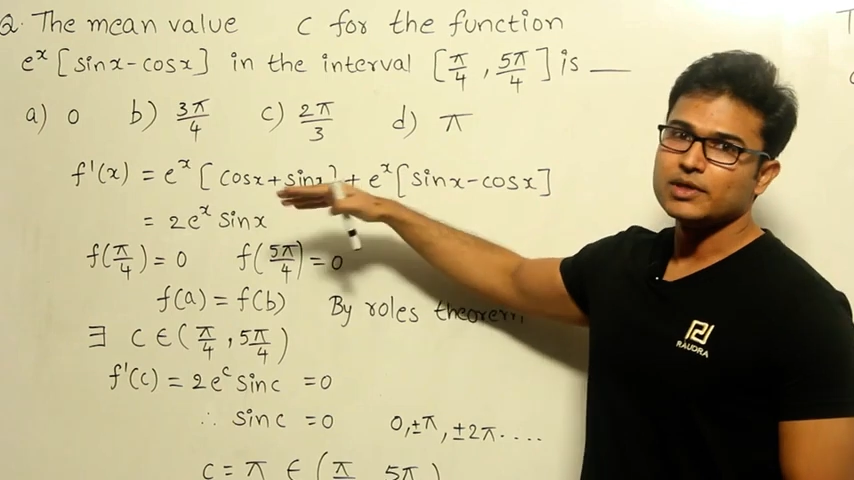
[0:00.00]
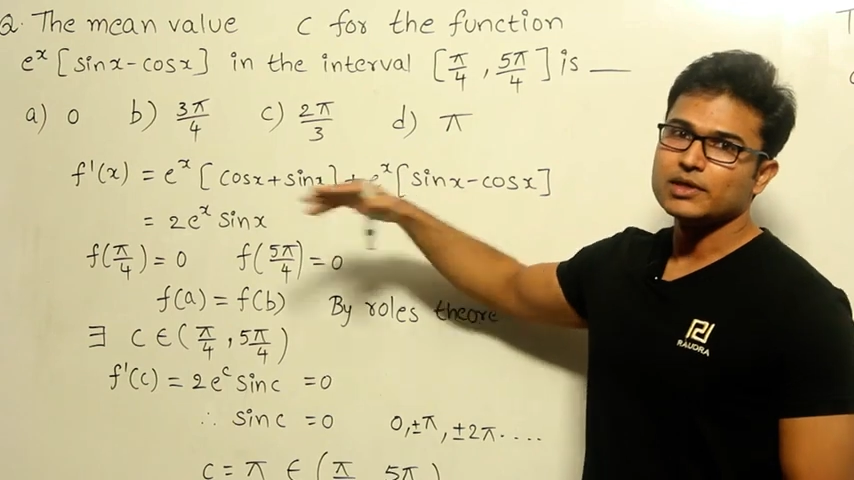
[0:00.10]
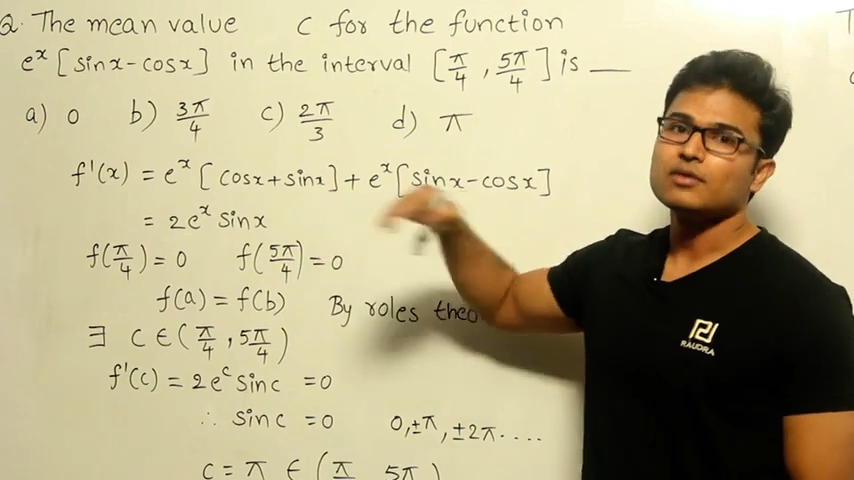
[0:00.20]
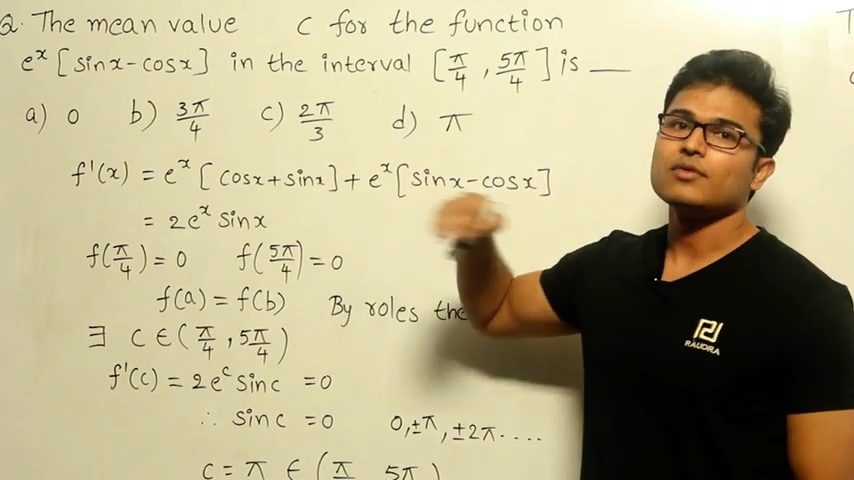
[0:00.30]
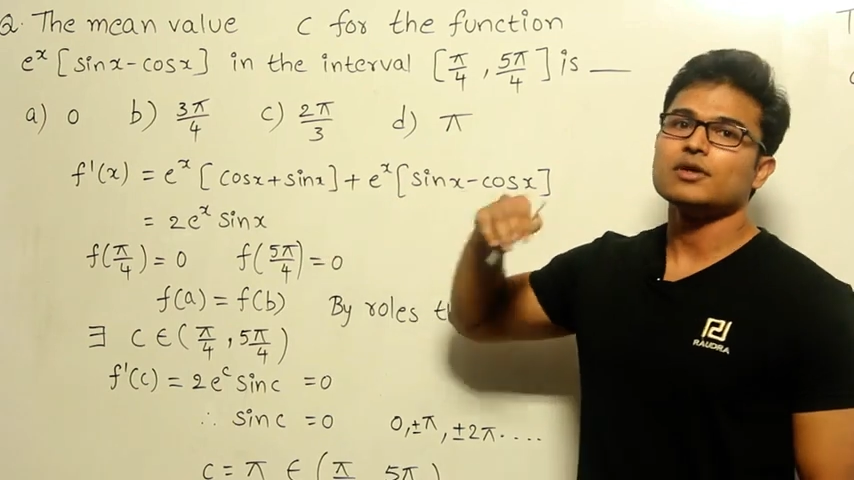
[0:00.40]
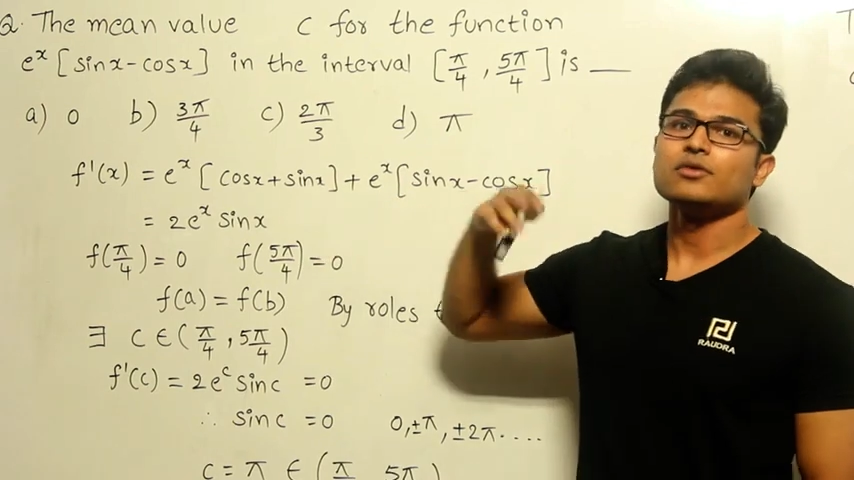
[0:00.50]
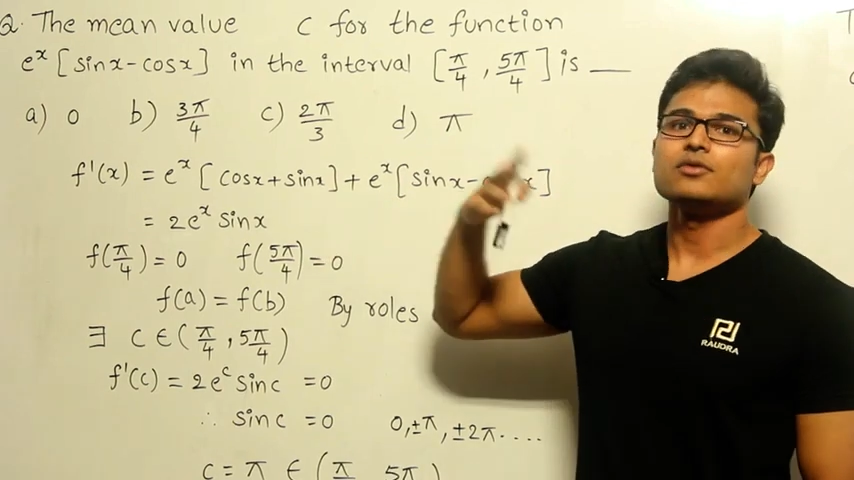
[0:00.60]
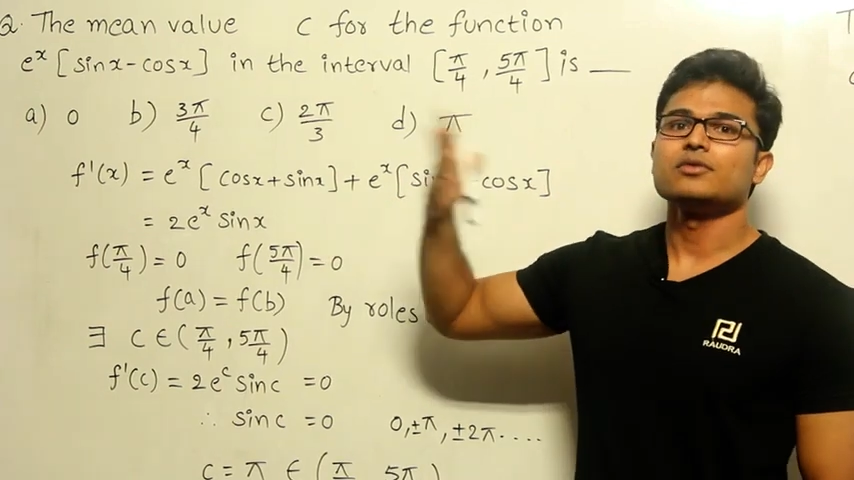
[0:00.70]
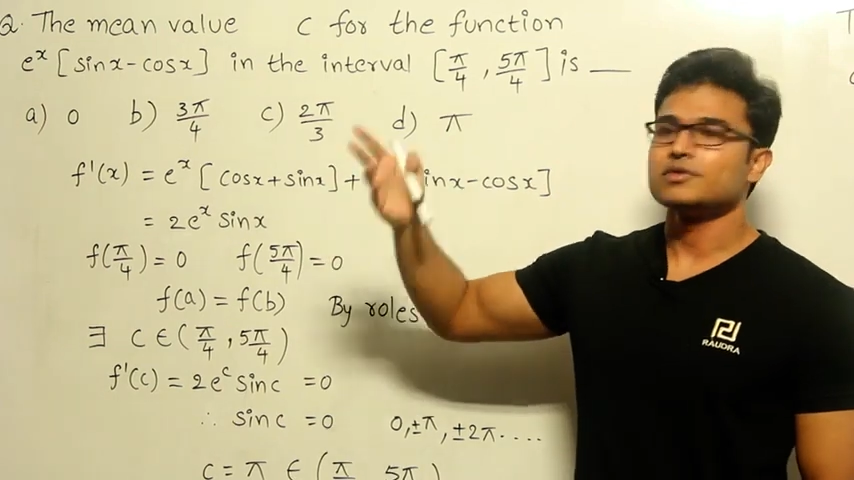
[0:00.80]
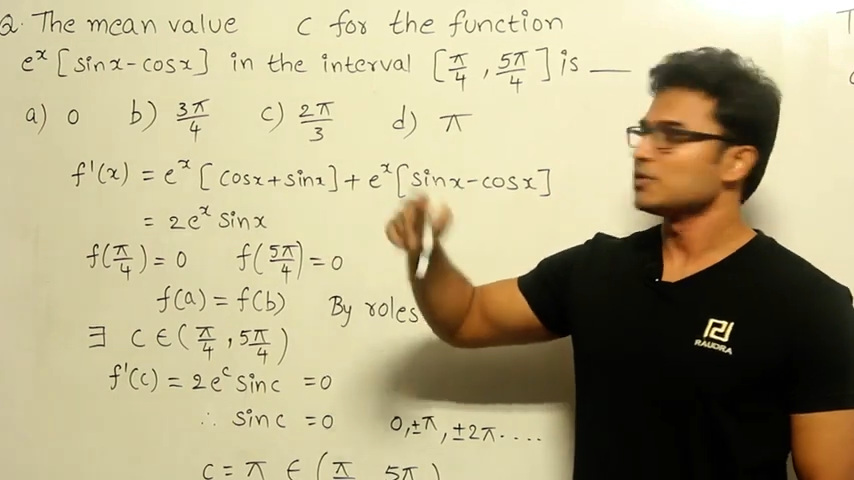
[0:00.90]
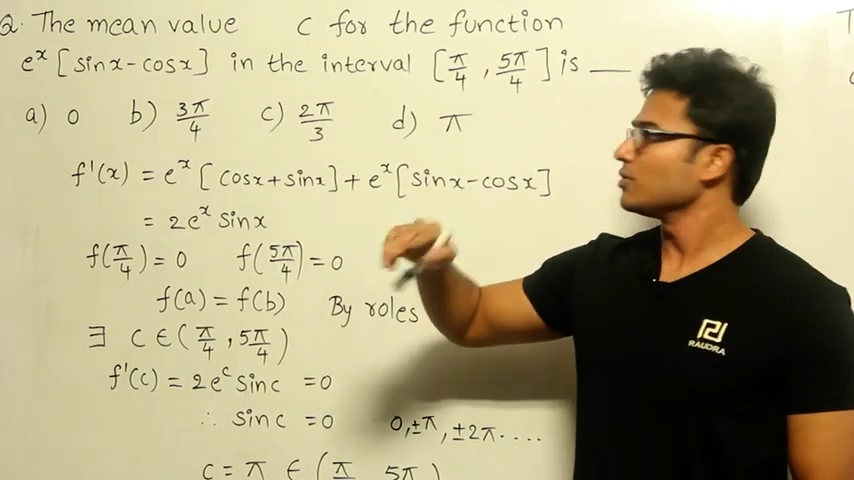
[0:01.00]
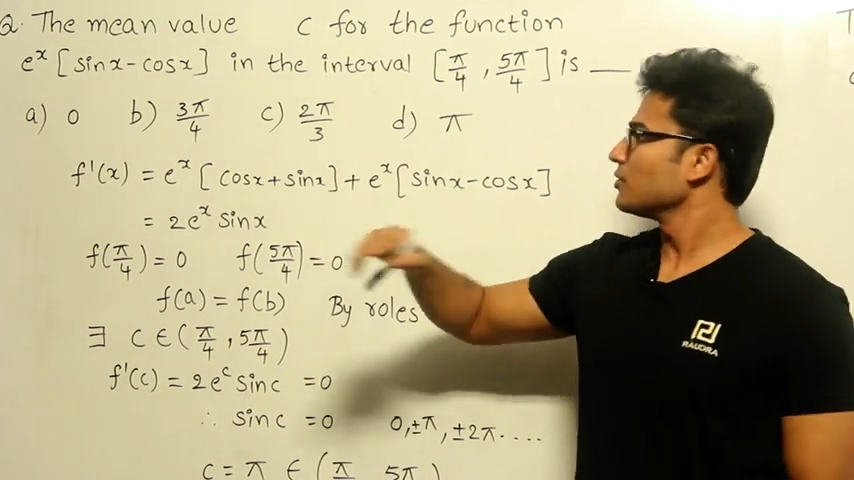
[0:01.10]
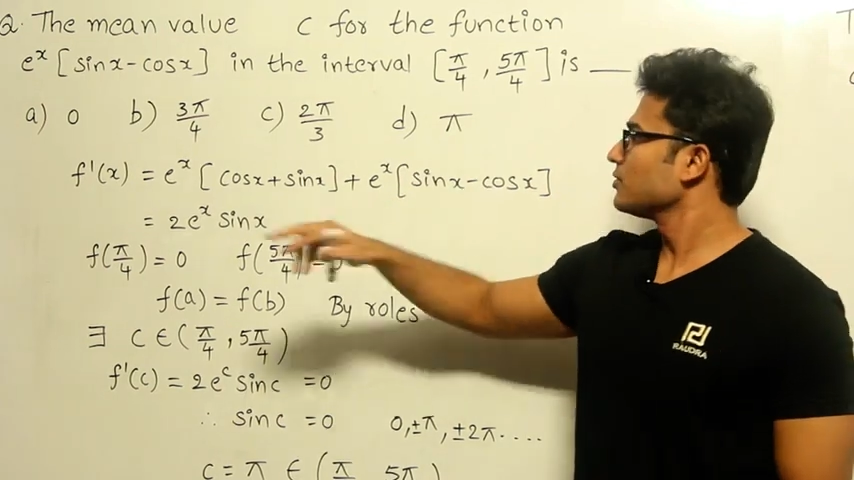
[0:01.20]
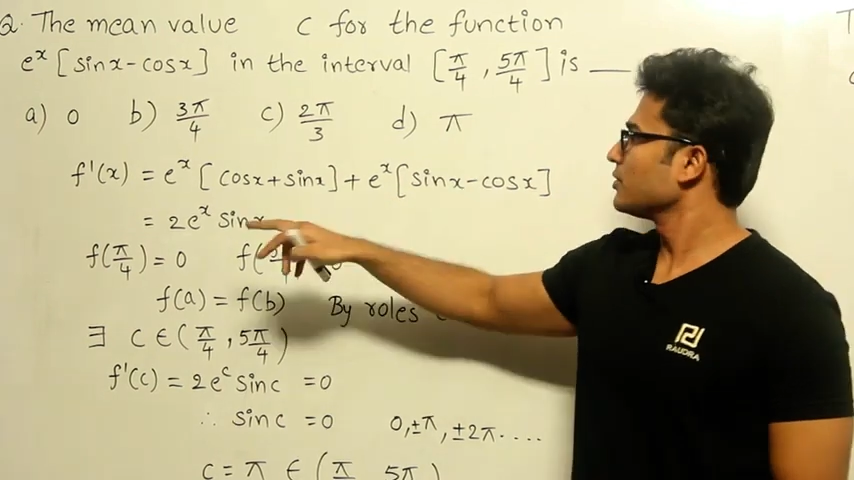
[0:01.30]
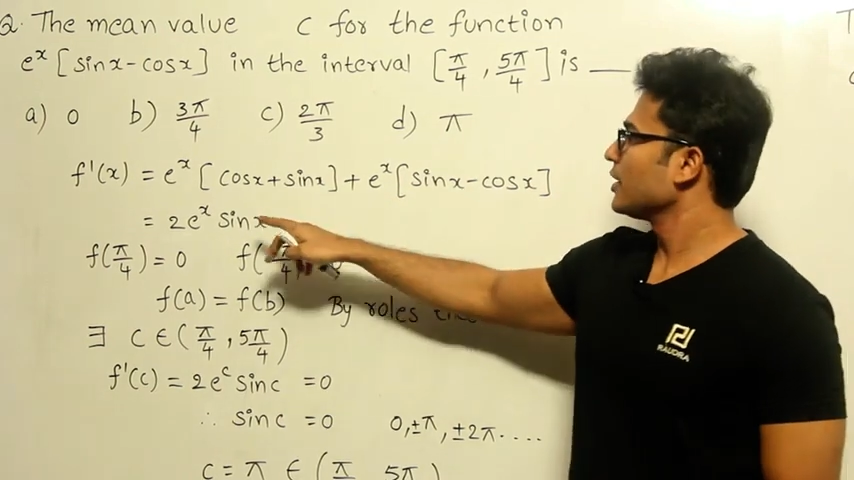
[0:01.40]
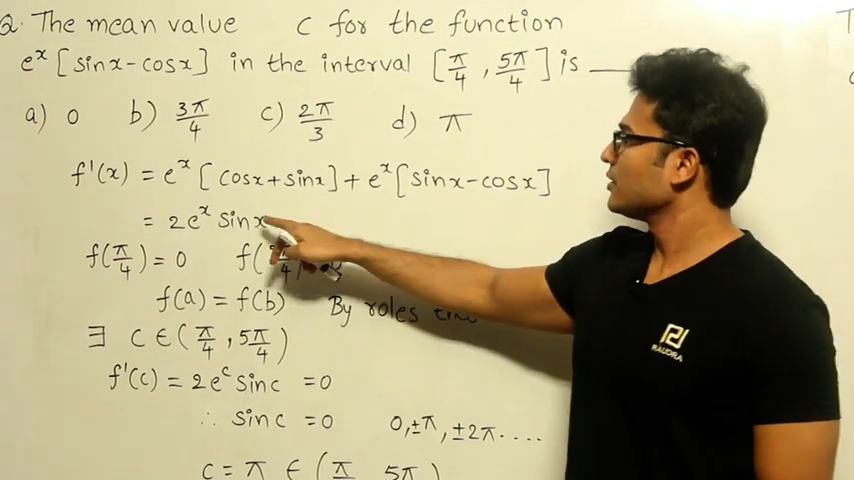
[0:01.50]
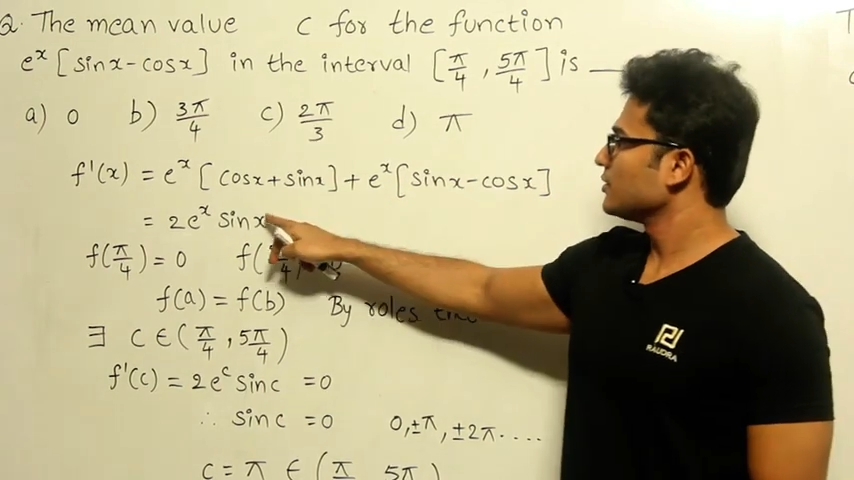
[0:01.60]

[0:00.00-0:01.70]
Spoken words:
be equal to 0, right?